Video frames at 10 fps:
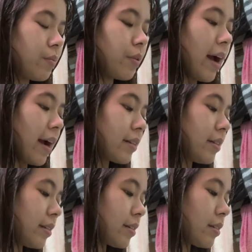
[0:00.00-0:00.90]

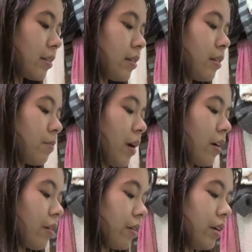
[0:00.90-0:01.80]
practice my
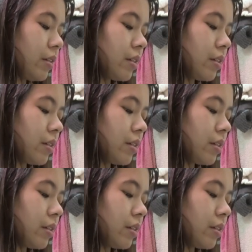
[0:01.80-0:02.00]
Korean